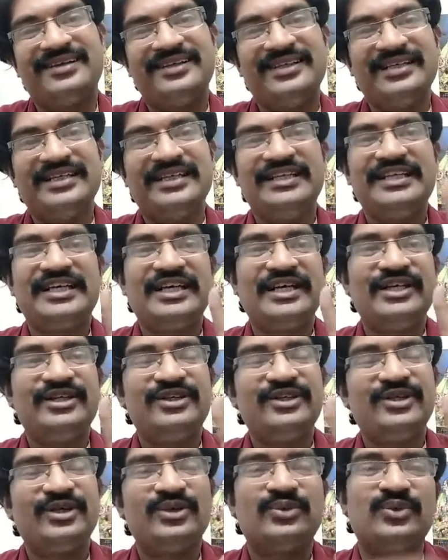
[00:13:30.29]
in addition
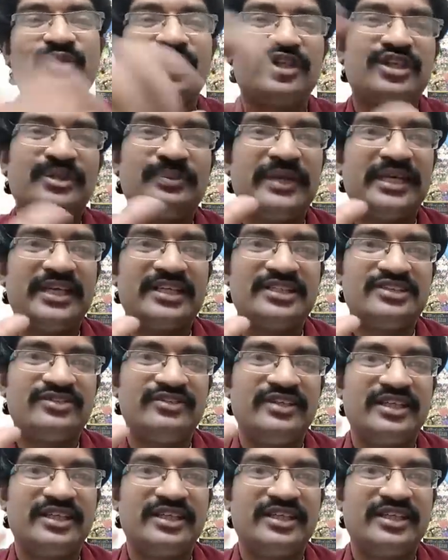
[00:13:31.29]
to what the parents wear.